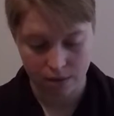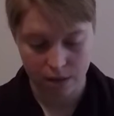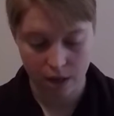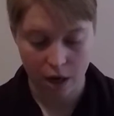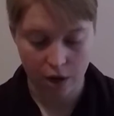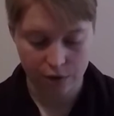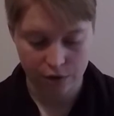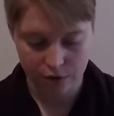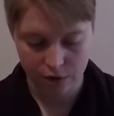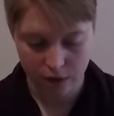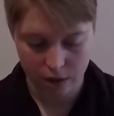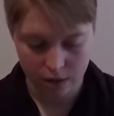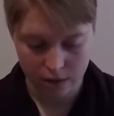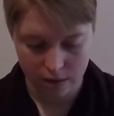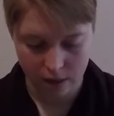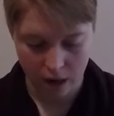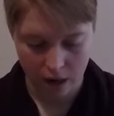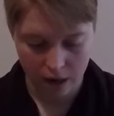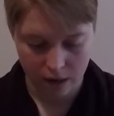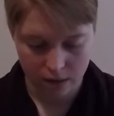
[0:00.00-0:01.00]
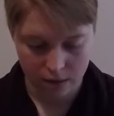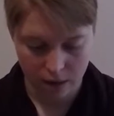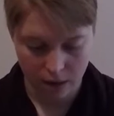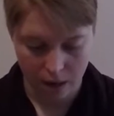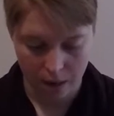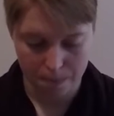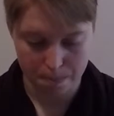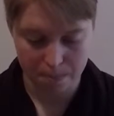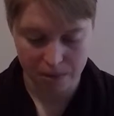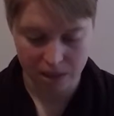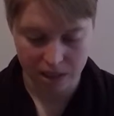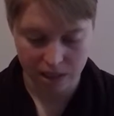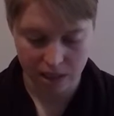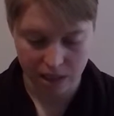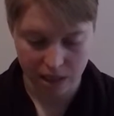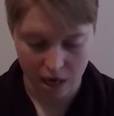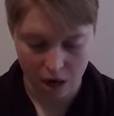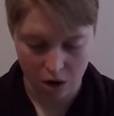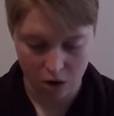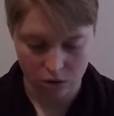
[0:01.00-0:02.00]
The other thing that I'm
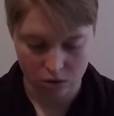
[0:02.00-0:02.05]
missing